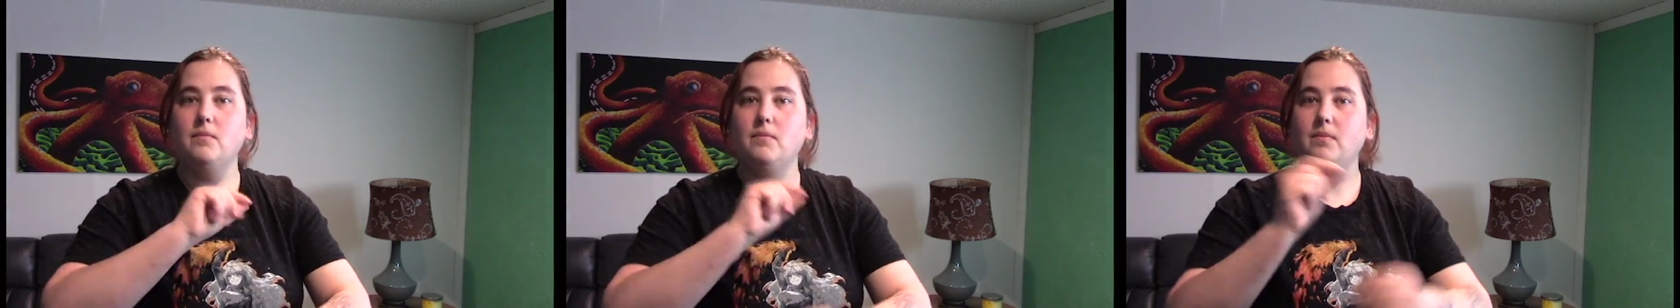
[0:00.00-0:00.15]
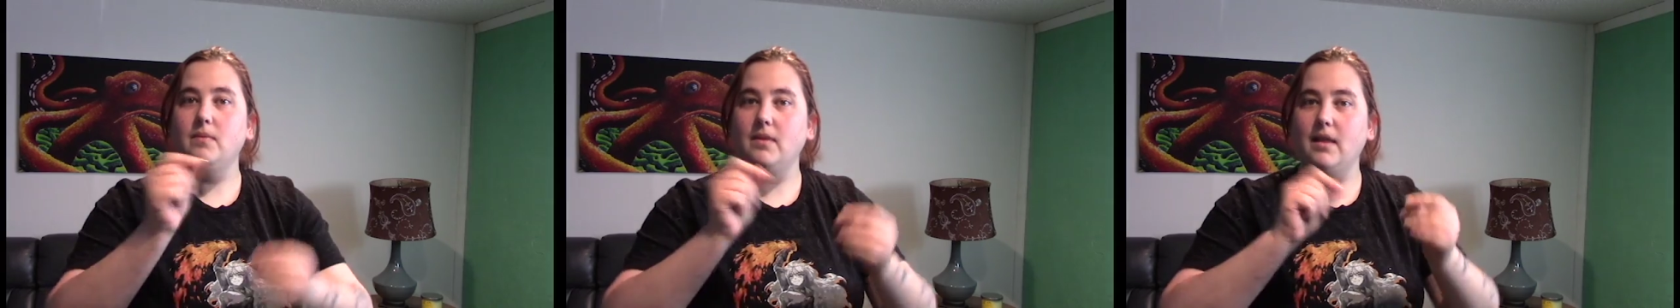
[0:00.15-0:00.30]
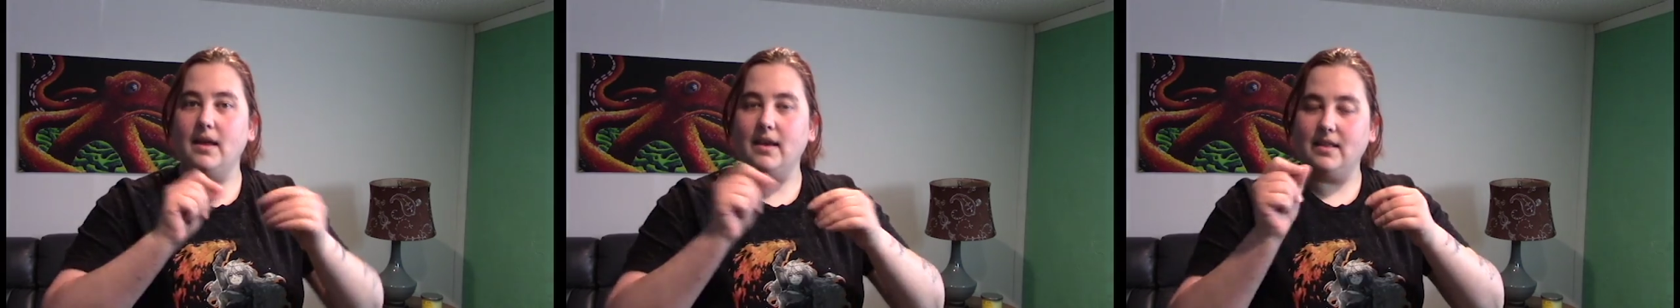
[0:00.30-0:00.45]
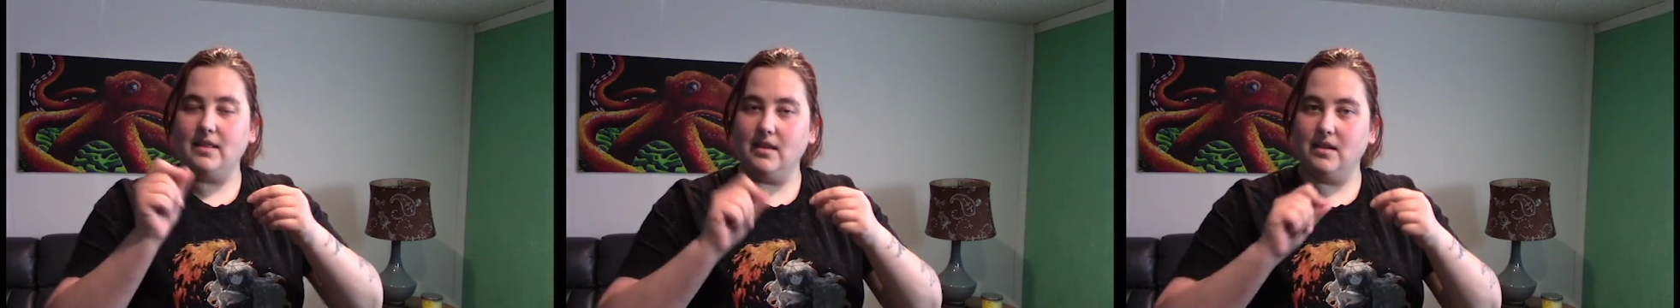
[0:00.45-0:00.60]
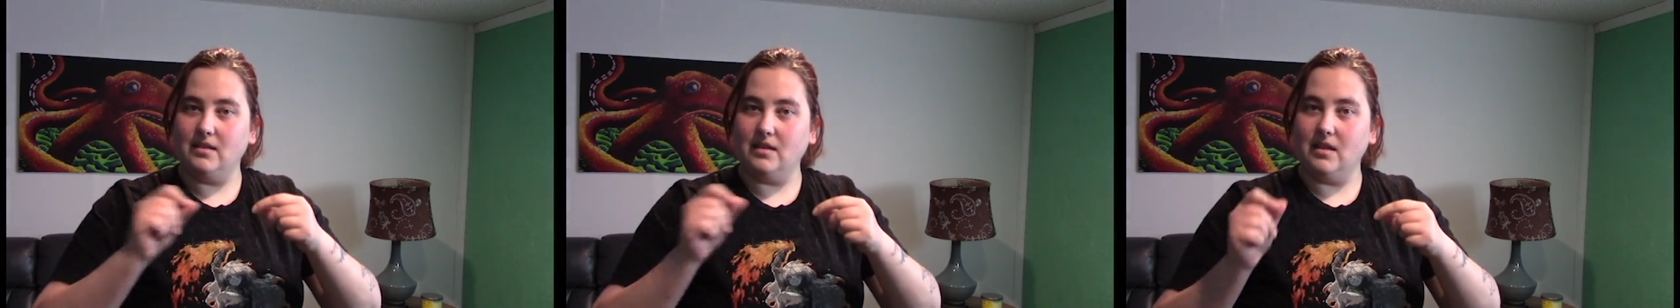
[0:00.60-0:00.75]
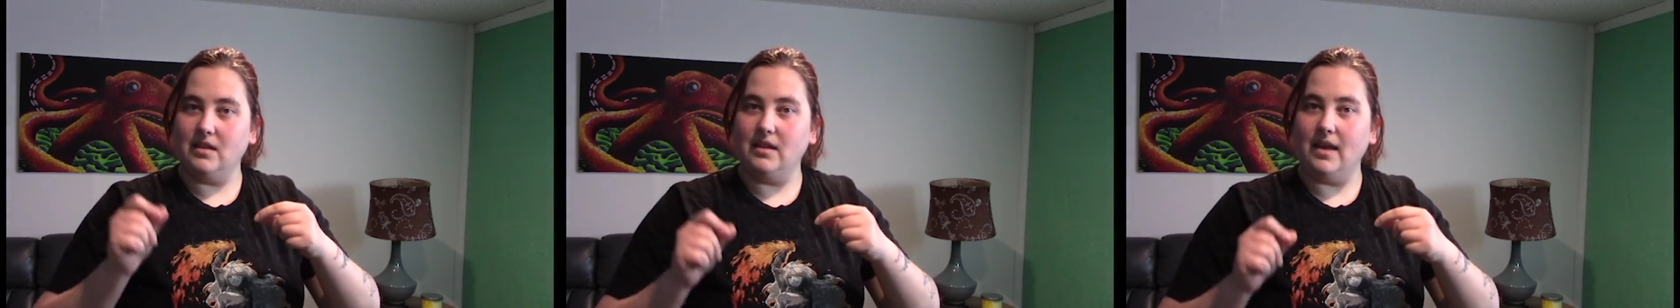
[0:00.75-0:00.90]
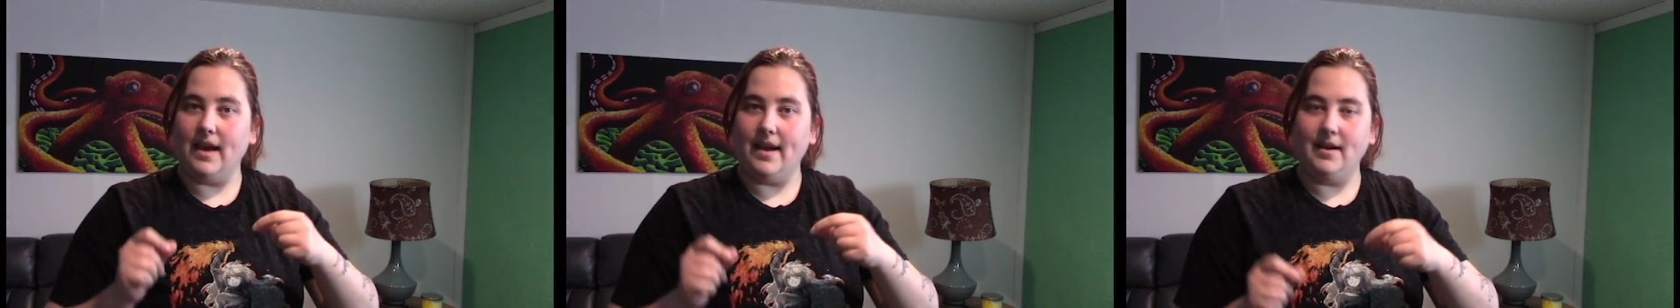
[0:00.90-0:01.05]
like the
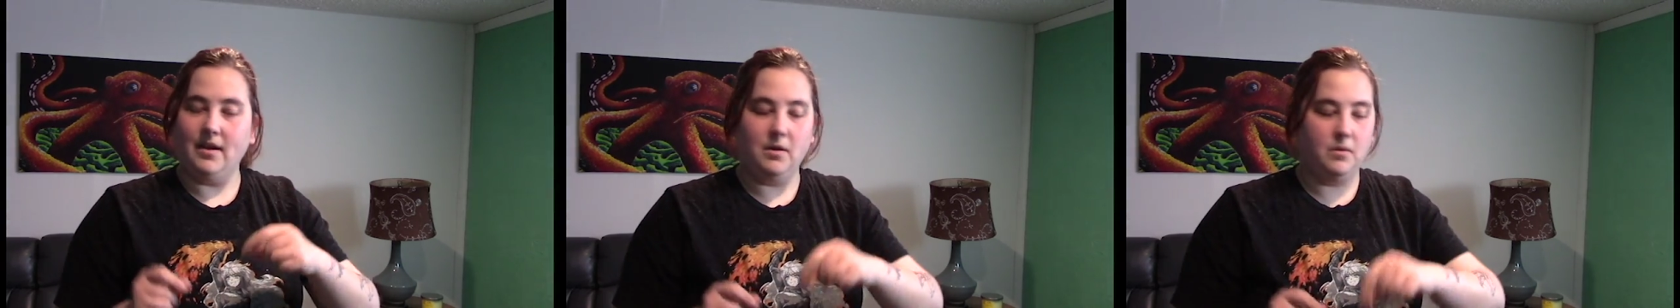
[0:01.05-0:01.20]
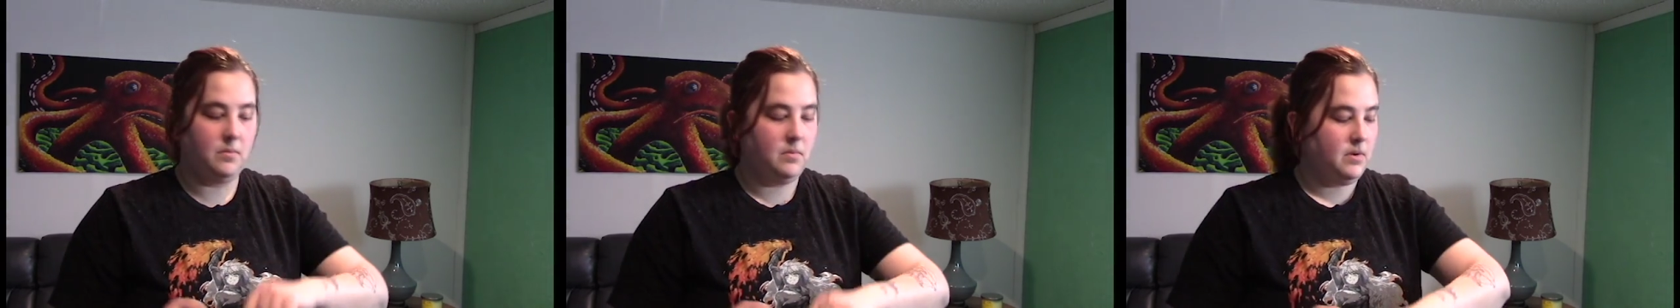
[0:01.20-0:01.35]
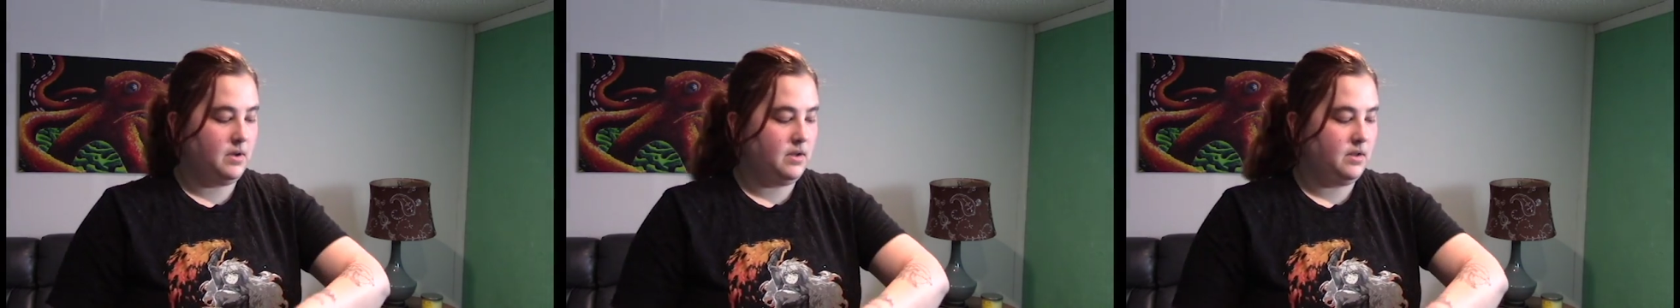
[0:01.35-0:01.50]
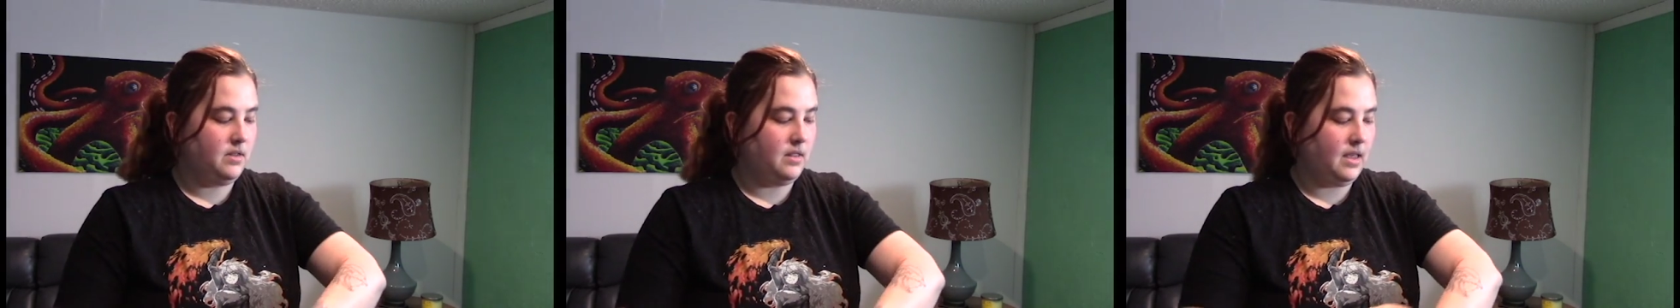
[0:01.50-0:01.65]
lighter one,